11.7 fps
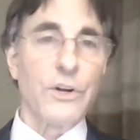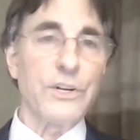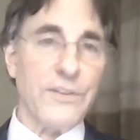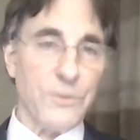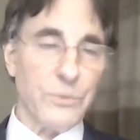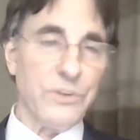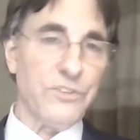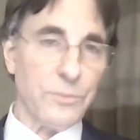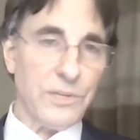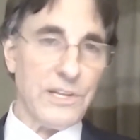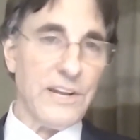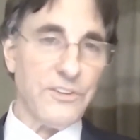Or you can have the
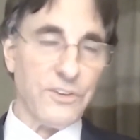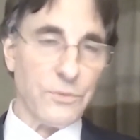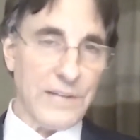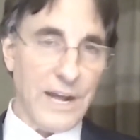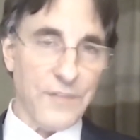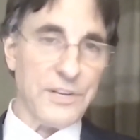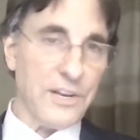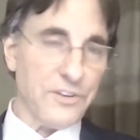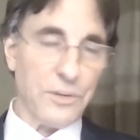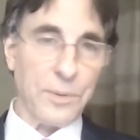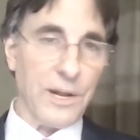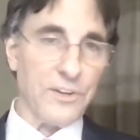wisdom of the ages without the
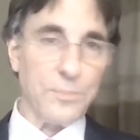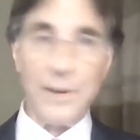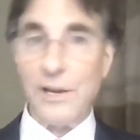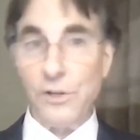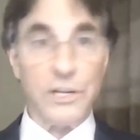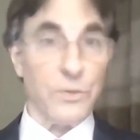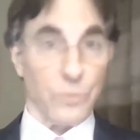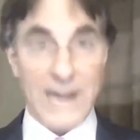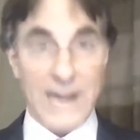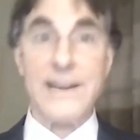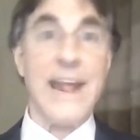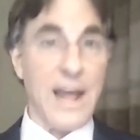aging process by looking
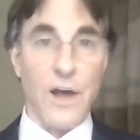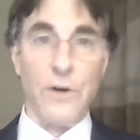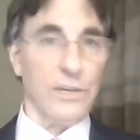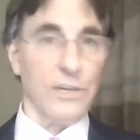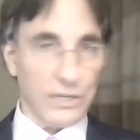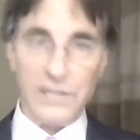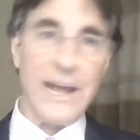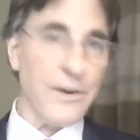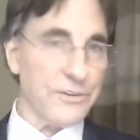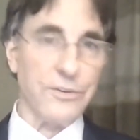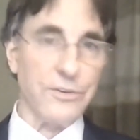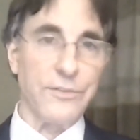right now and looking
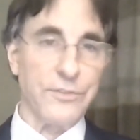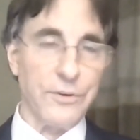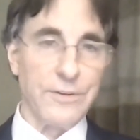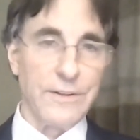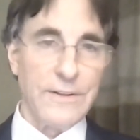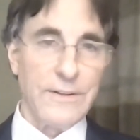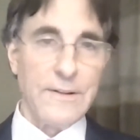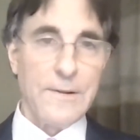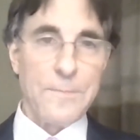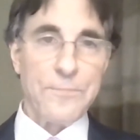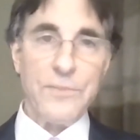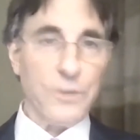how it serves you.
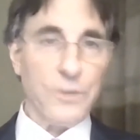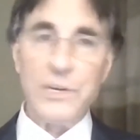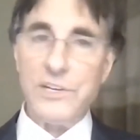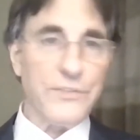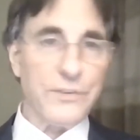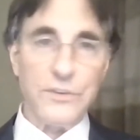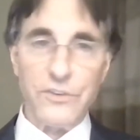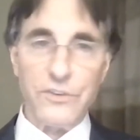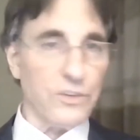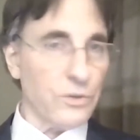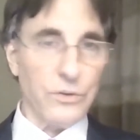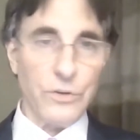And the only difference
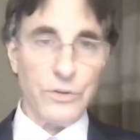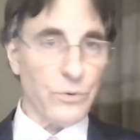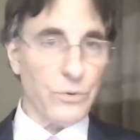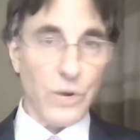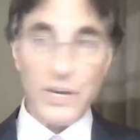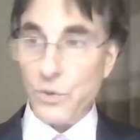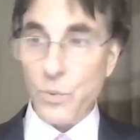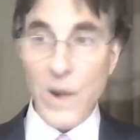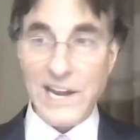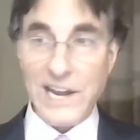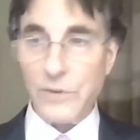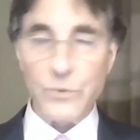is the one, you're
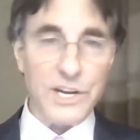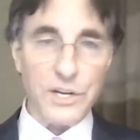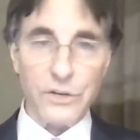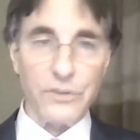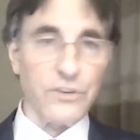waiting and running your